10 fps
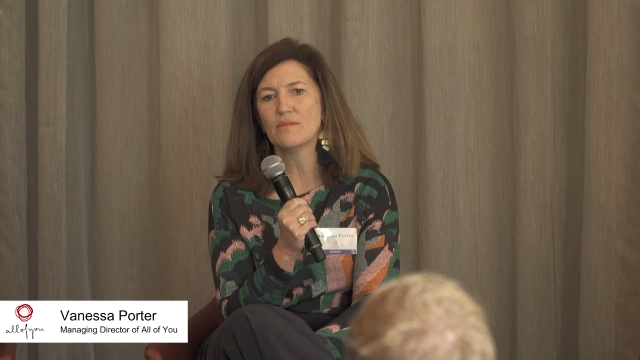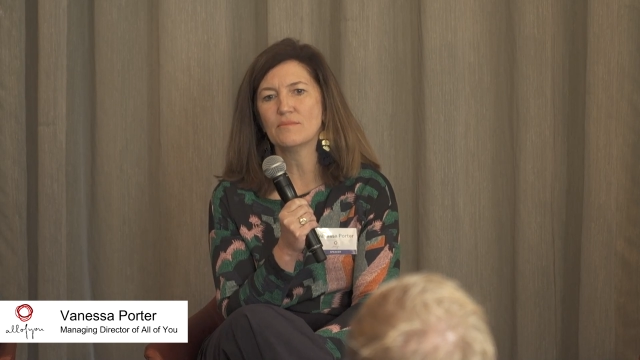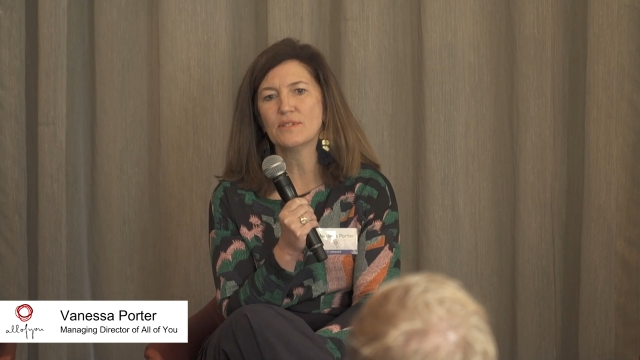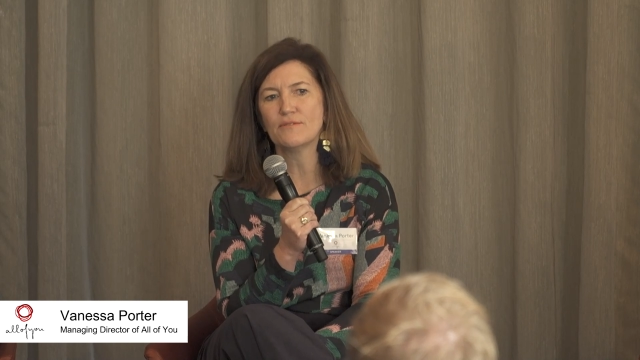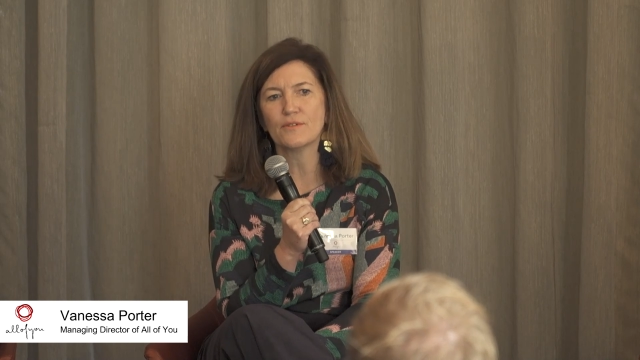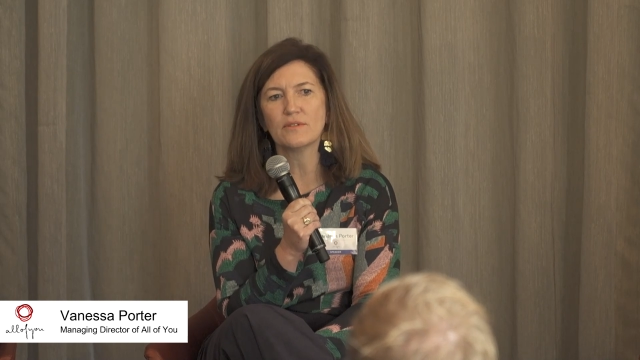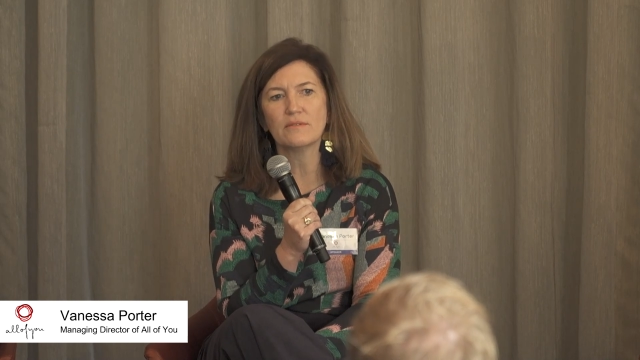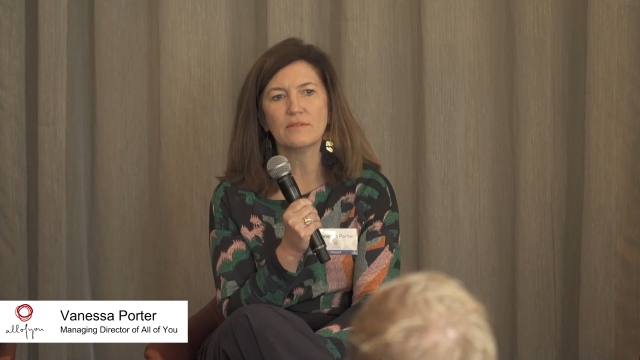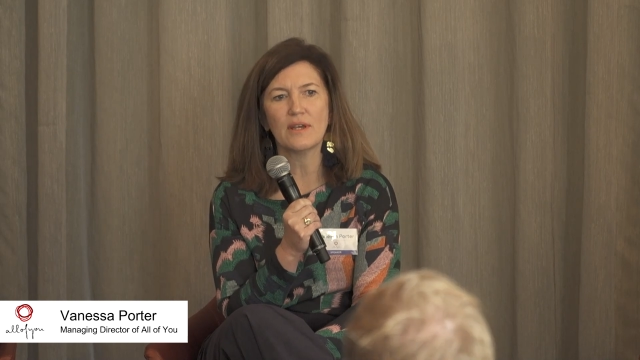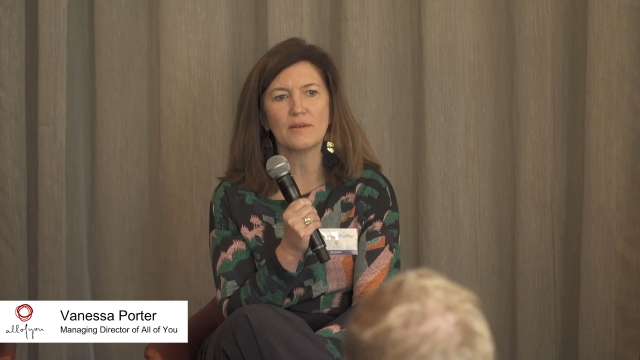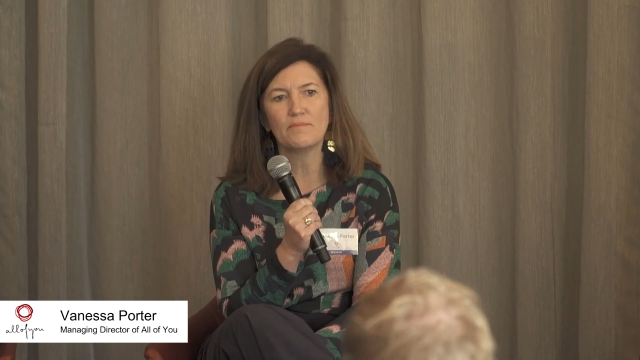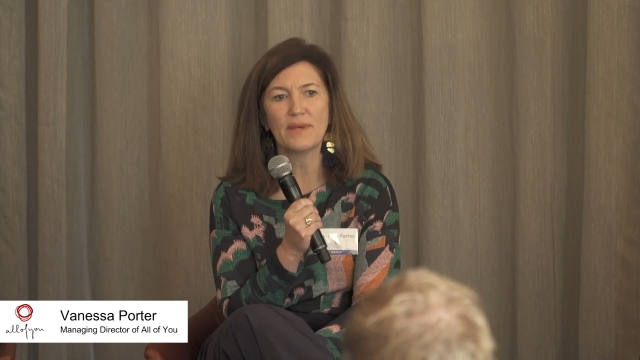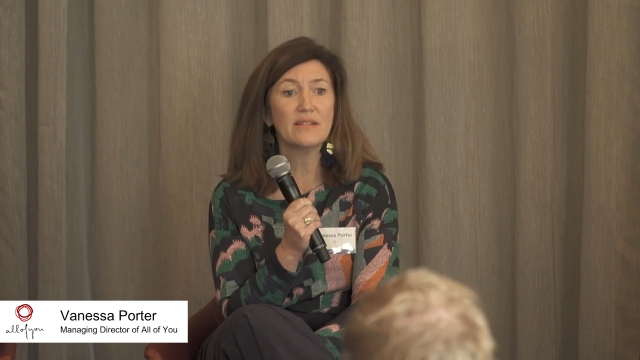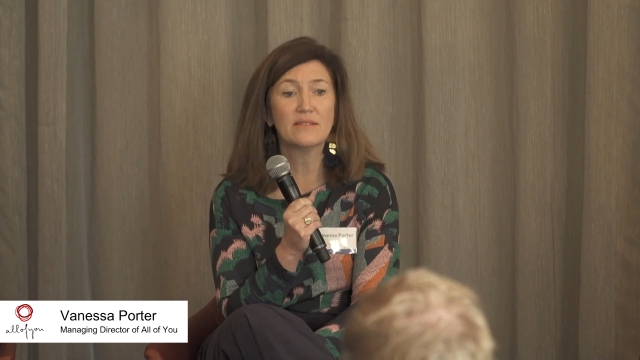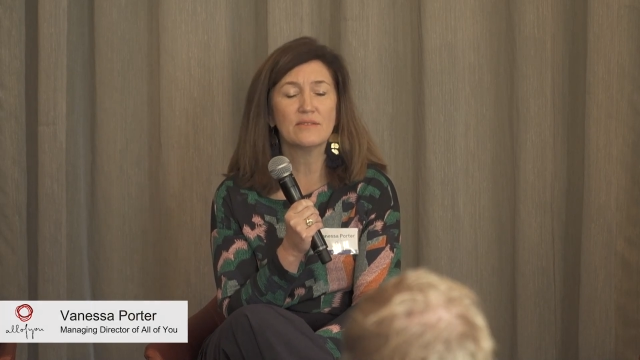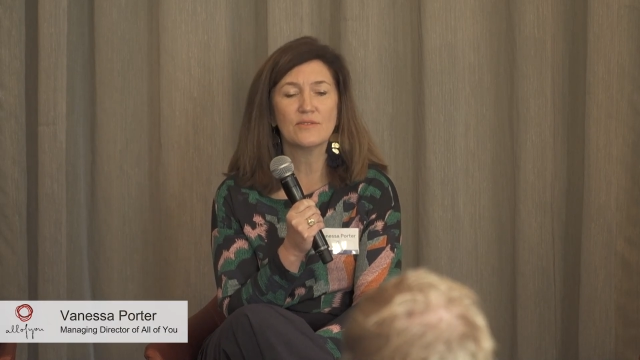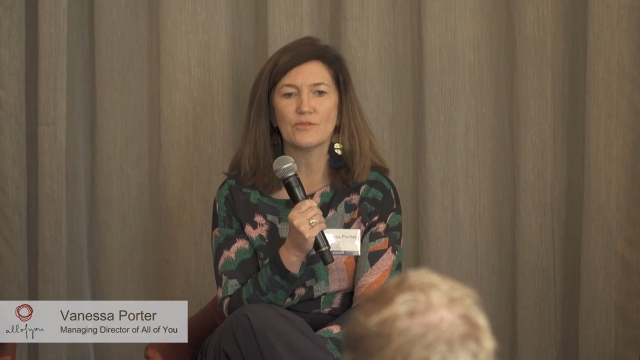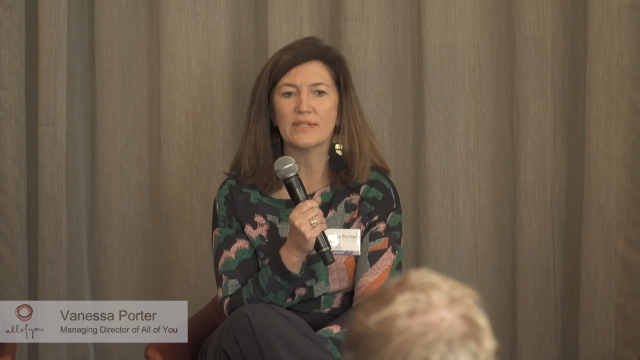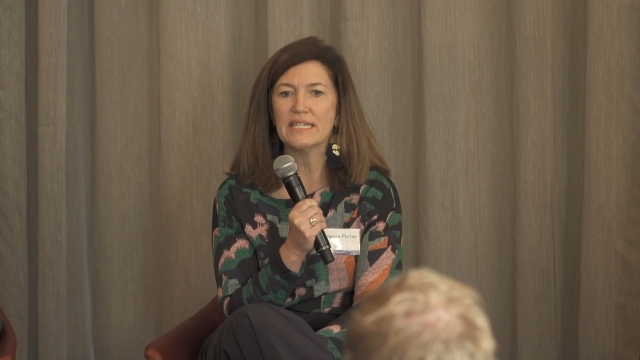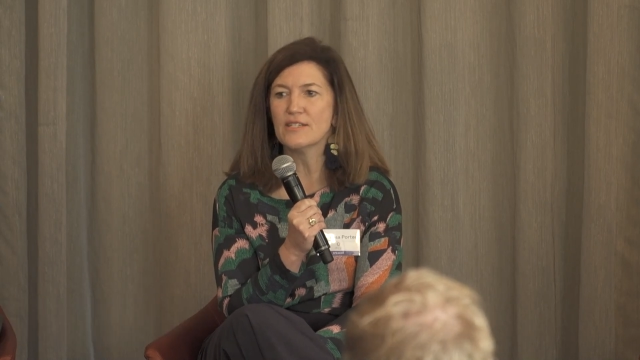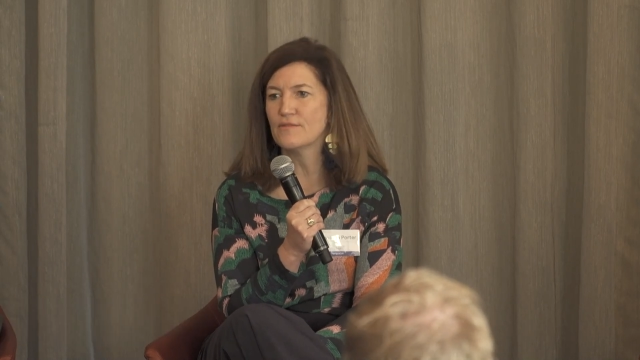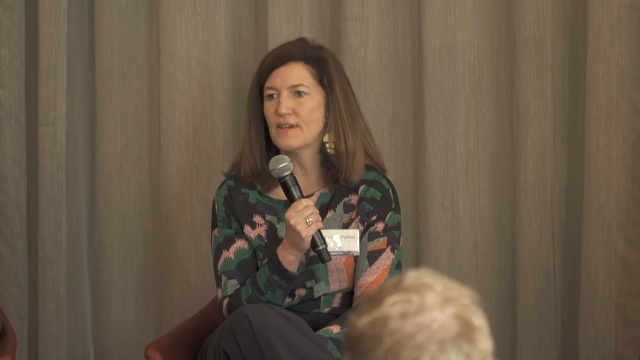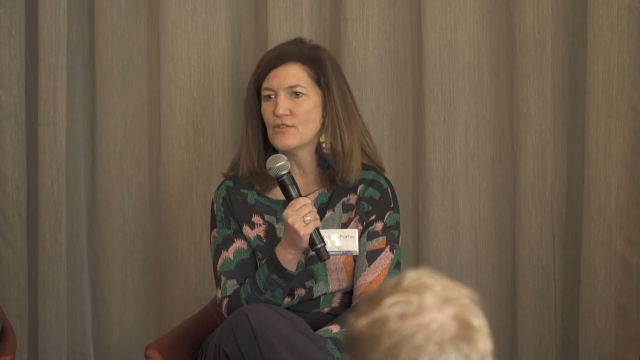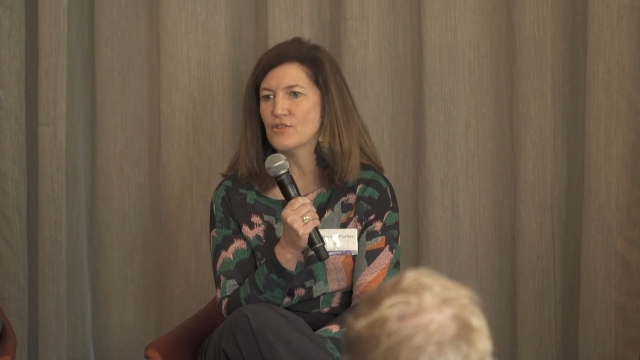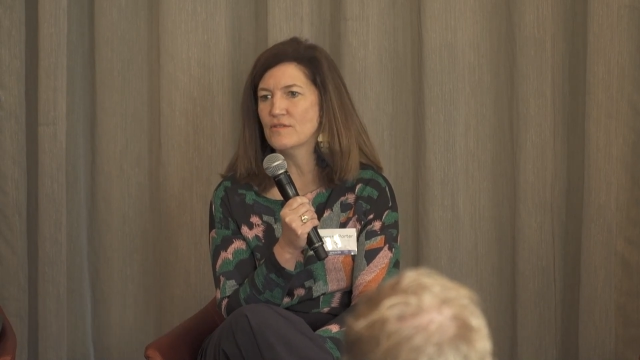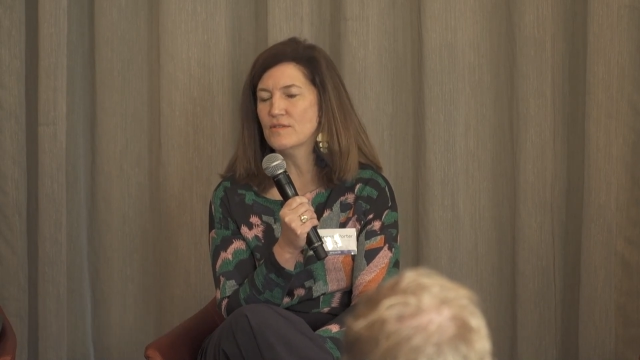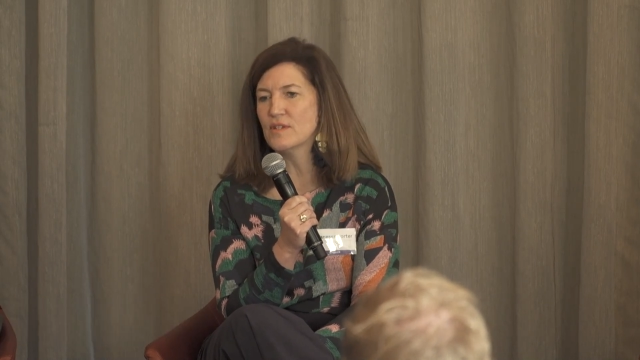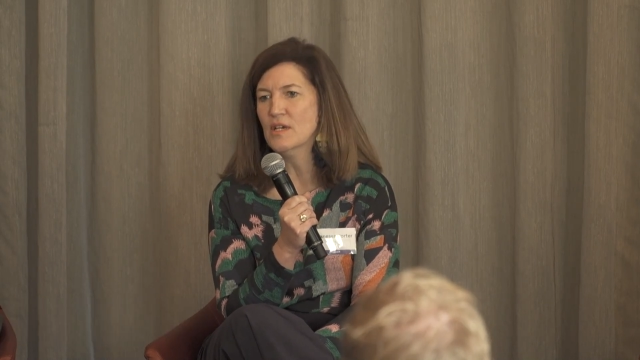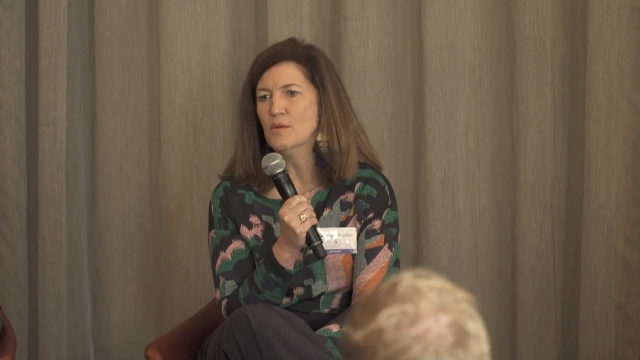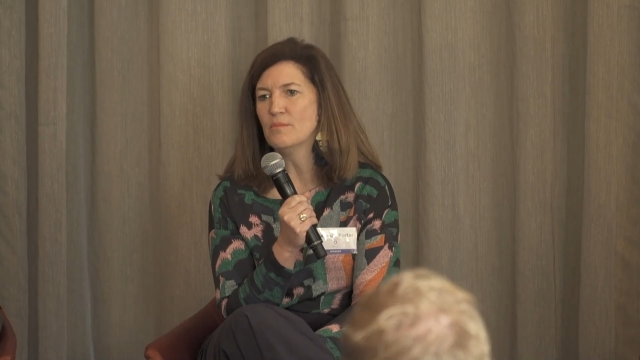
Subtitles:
different pieces or interventions,